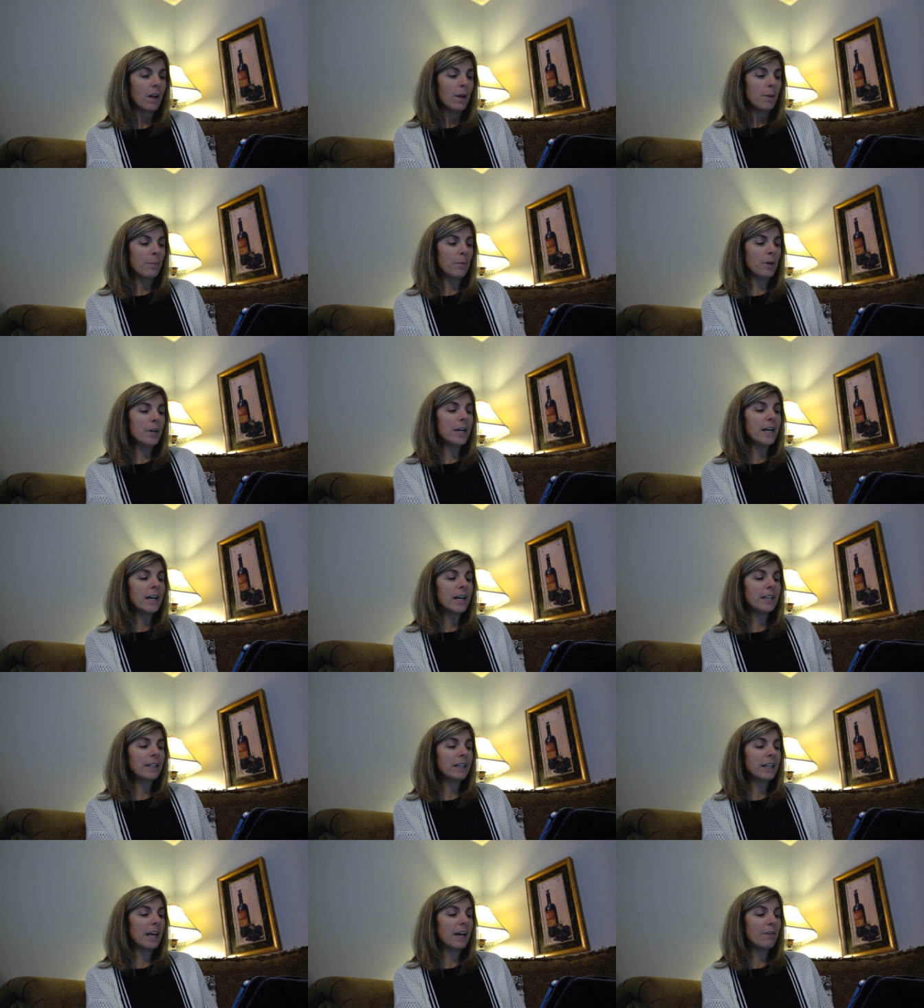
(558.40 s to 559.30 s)
Maria
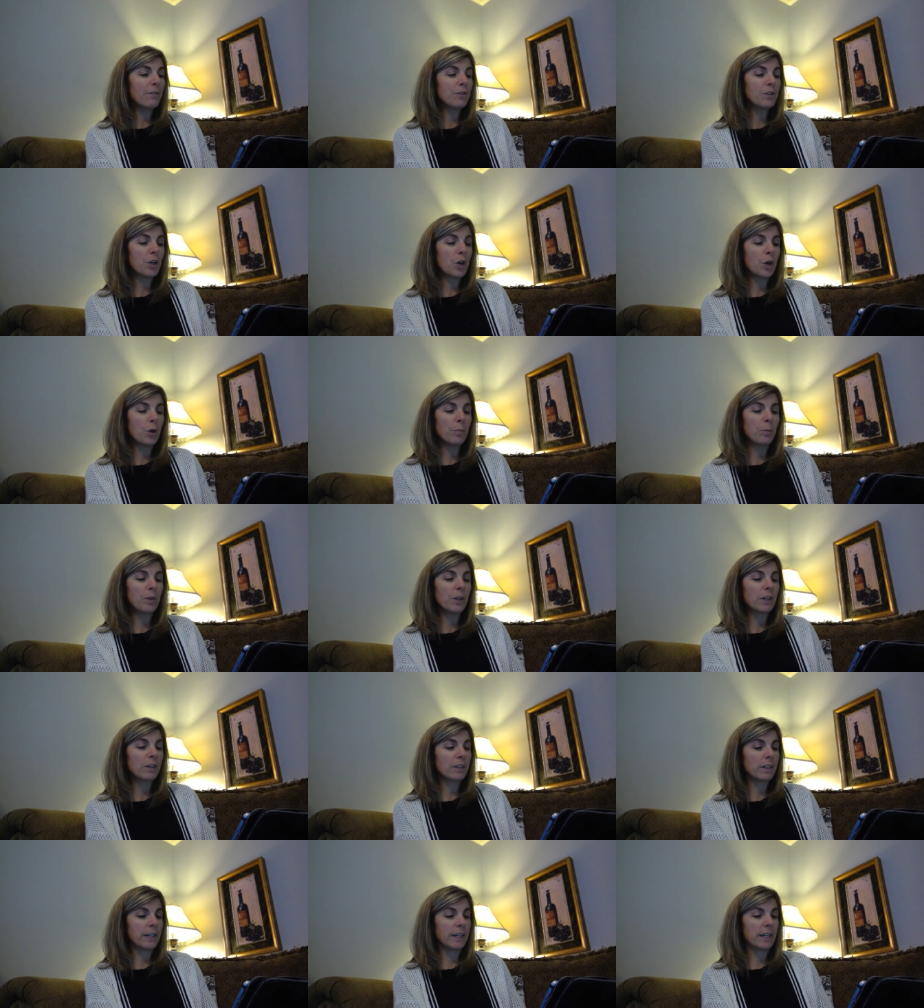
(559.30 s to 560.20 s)
had left to open the
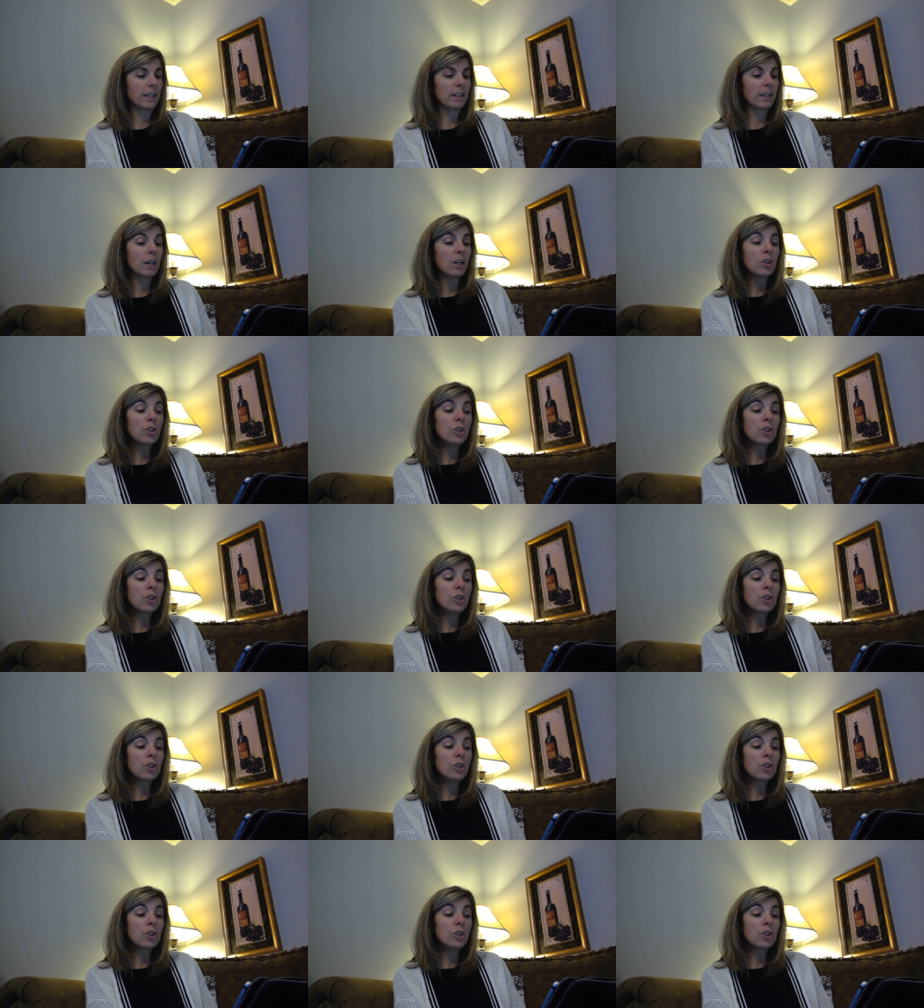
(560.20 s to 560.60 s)
clinic.